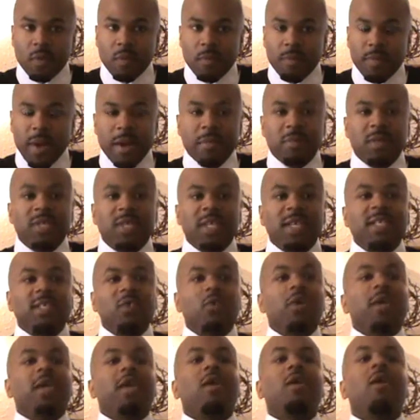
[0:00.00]
Bible says
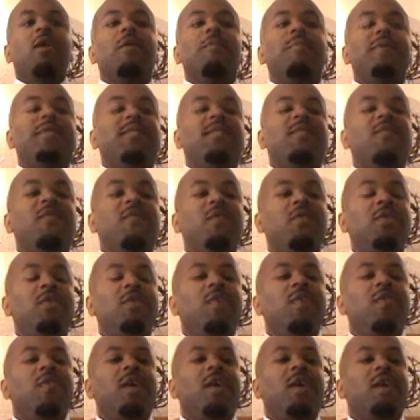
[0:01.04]
don't get caught up in civilian
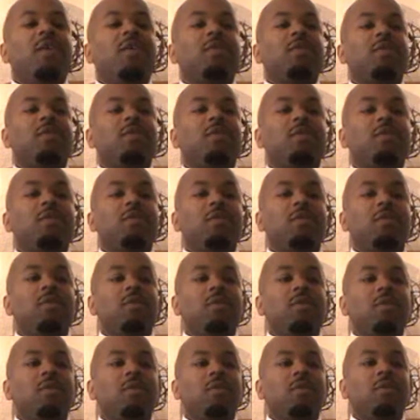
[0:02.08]
affairs.
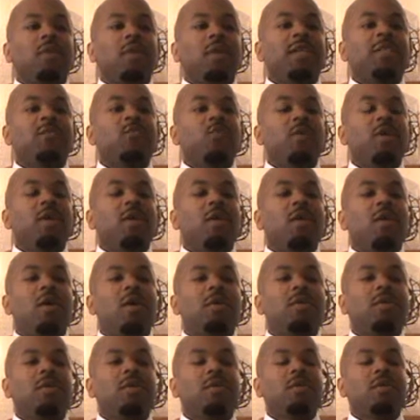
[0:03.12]
That's what it
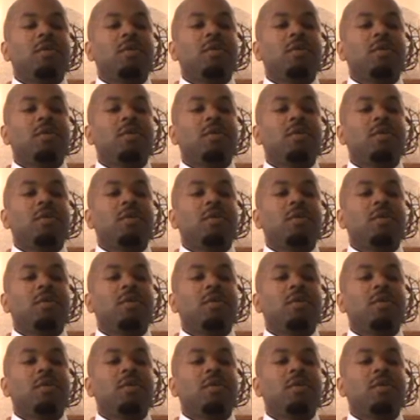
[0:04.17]
calls it.